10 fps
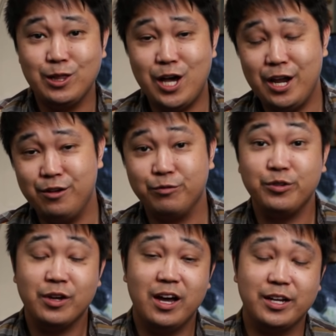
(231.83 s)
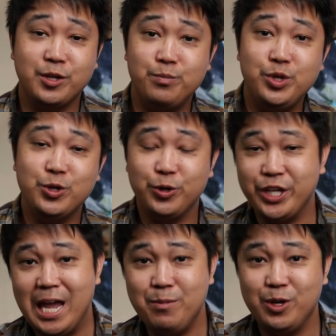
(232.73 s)
a lot of computer
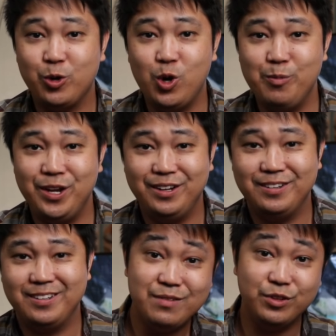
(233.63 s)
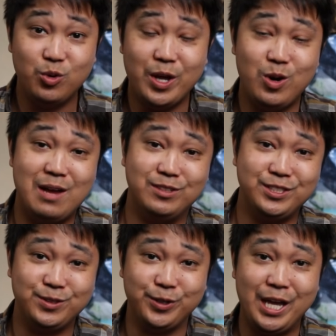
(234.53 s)
gaming equipment, even though I don't have a
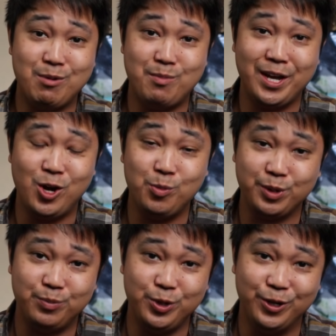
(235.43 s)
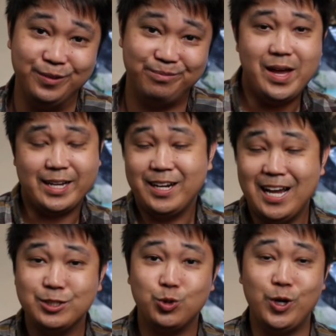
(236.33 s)
single game on my home computer. Back in
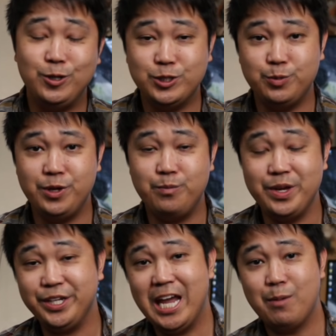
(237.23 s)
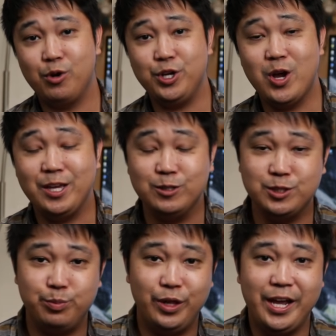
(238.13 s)
high school, I used to be a big gamer. You know, I used
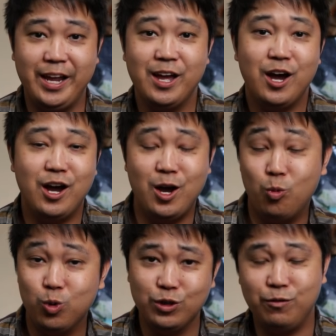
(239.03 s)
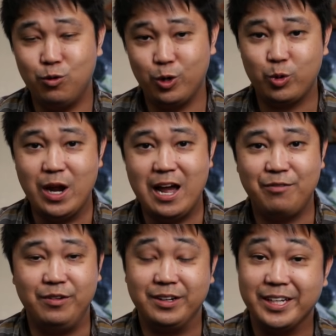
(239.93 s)
to play uh, World of
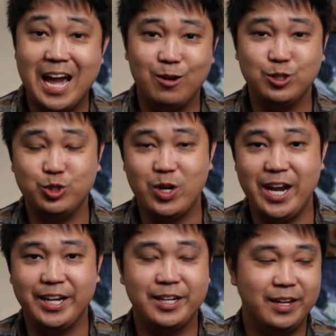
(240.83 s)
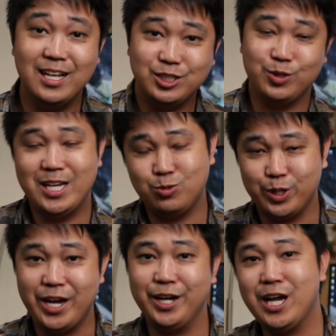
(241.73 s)
Warcraft and Counter-Strike. And so that's
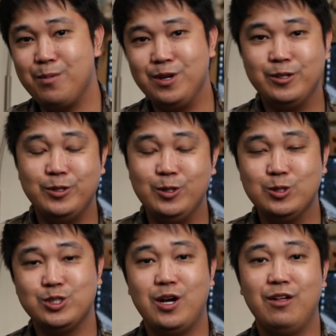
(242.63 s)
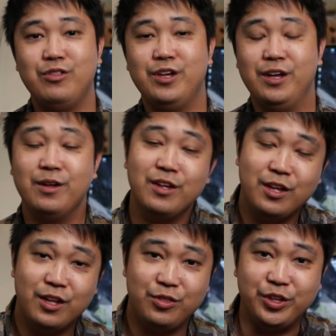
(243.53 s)
what kind of got me introduced to all the,
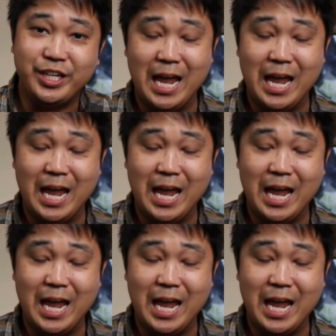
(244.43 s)
the